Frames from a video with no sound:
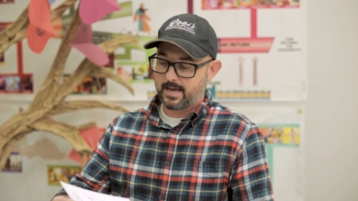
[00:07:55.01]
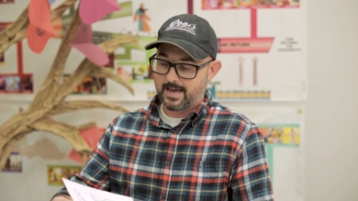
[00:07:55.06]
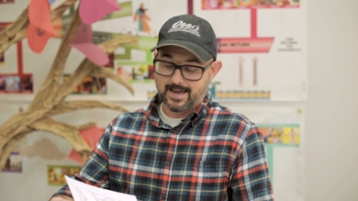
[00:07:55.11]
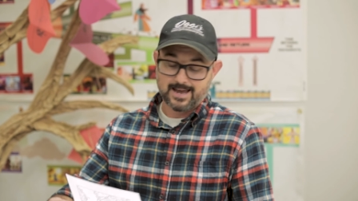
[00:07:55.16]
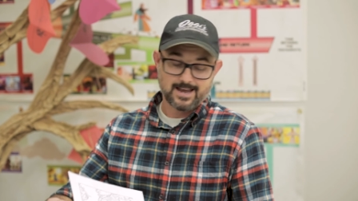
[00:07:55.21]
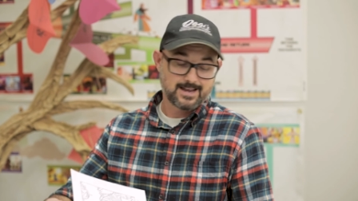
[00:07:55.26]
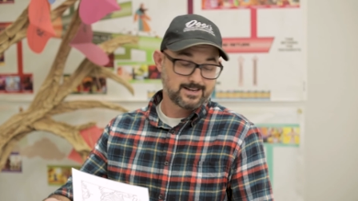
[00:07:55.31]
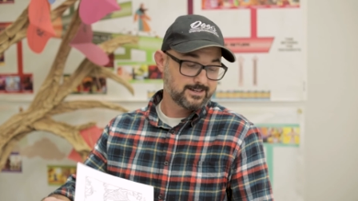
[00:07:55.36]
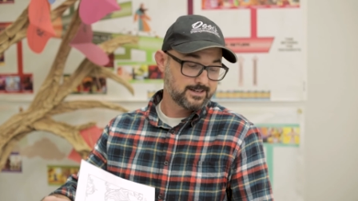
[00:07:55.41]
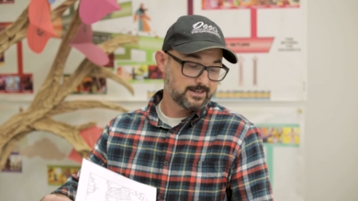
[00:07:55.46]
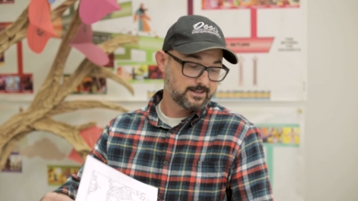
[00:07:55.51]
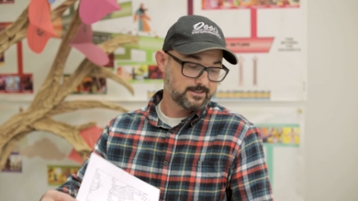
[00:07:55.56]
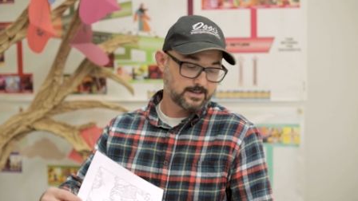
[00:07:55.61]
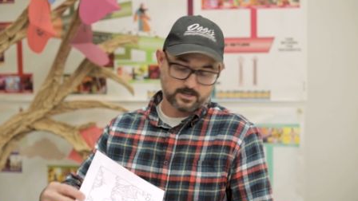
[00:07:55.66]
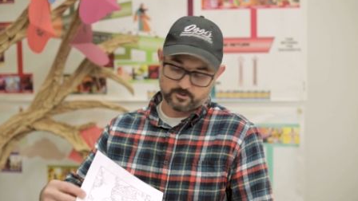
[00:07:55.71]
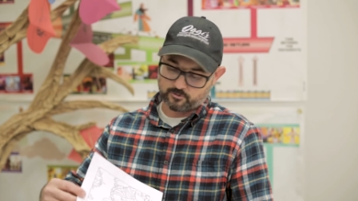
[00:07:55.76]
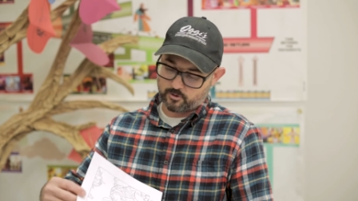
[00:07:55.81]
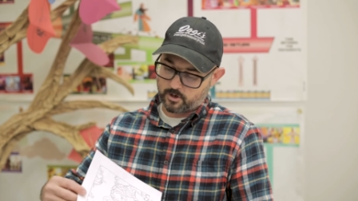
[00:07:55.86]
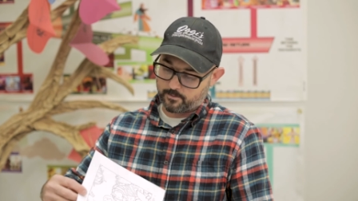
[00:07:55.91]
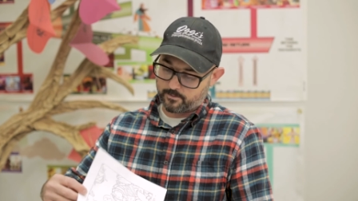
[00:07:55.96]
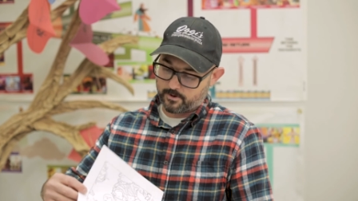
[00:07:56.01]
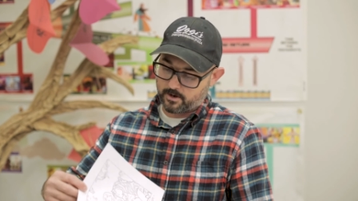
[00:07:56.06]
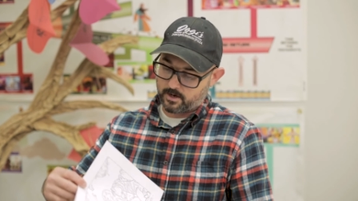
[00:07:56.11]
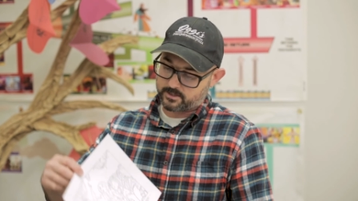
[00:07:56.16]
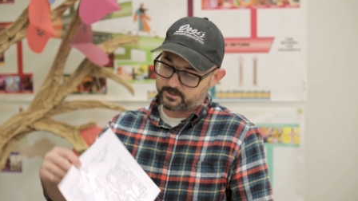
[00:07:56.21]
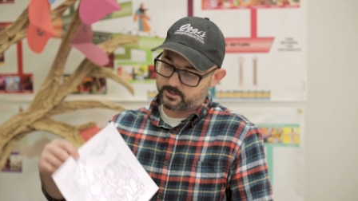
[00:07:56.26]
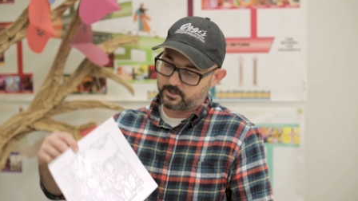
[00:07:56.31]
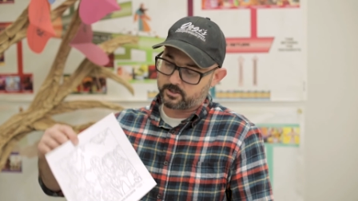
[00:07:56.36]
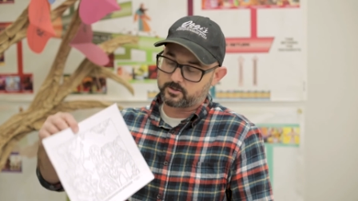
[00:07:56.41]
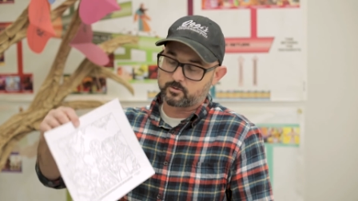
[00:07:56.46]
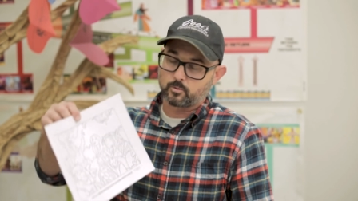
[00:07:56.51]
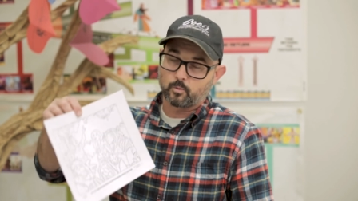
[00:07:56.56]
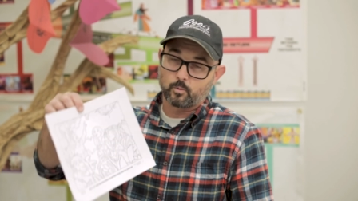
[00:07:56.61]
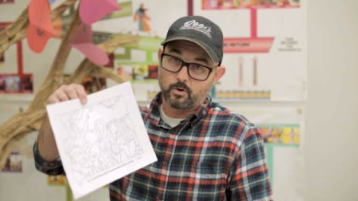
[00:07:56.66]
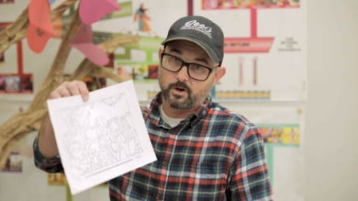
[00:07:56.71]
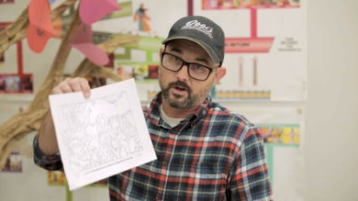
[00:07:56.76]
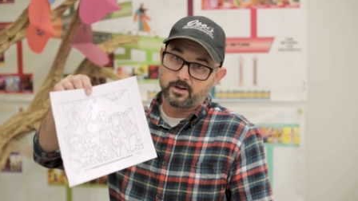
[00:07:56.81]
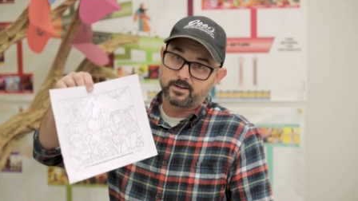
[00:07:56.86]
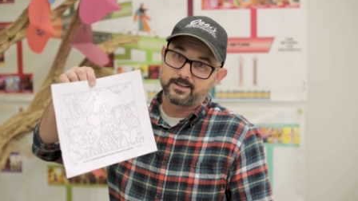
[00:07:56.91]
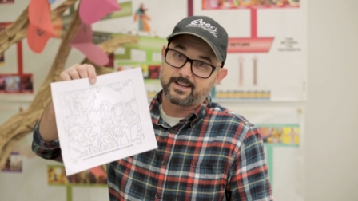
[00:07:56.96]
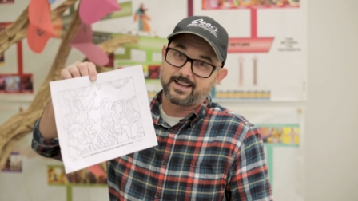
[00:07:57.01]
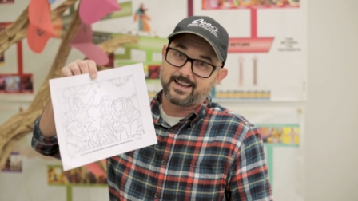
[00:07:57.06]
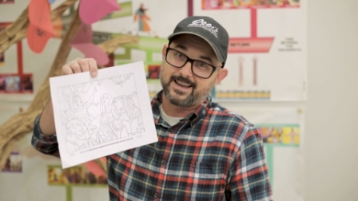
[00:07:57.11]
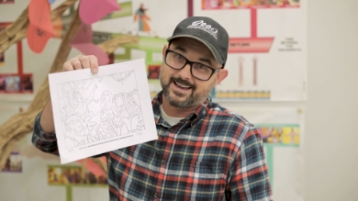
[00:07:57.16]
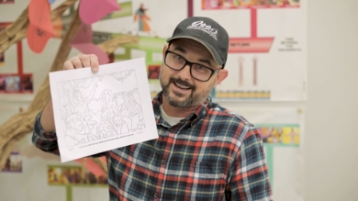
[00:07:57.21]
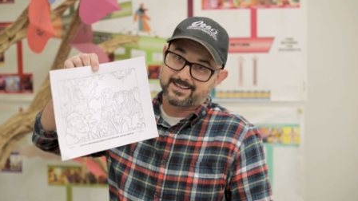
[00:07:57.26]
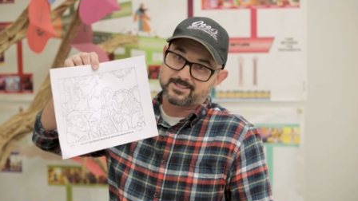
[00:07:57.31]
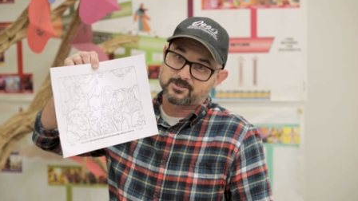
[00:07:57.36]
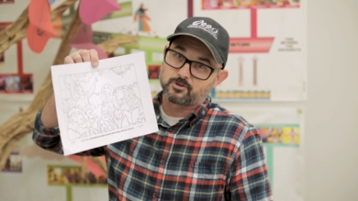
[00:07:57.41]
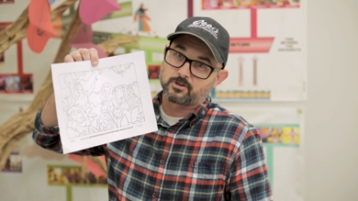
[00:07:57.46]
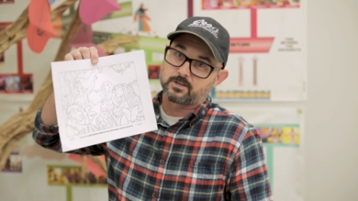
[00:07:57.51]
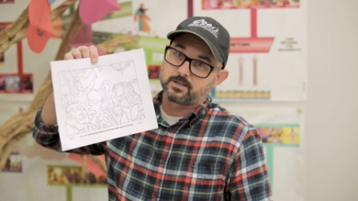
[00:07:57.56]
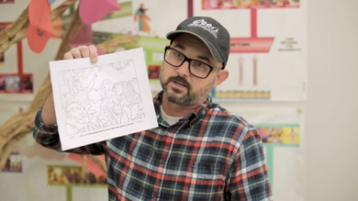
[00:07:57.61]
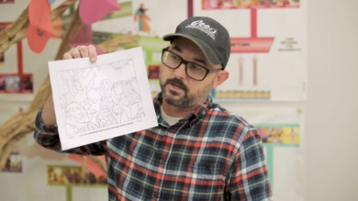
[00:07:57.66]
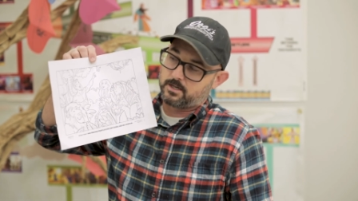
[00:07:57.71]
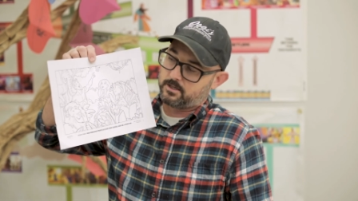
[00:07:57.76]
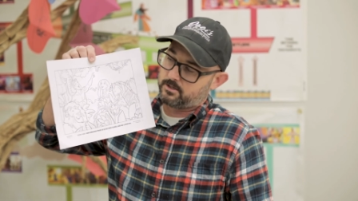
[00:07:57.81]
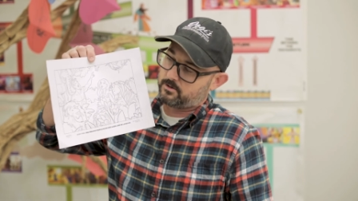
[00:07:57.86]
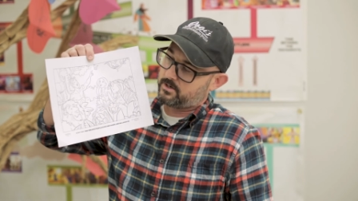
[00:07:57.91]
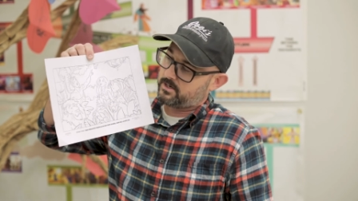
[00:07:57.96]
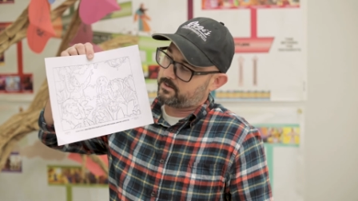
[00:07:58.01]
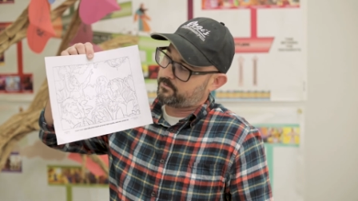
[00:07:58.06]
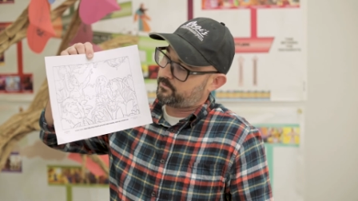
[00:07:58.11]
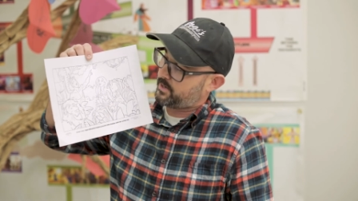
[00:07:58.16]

And in that Dropbox, there's one extra coloring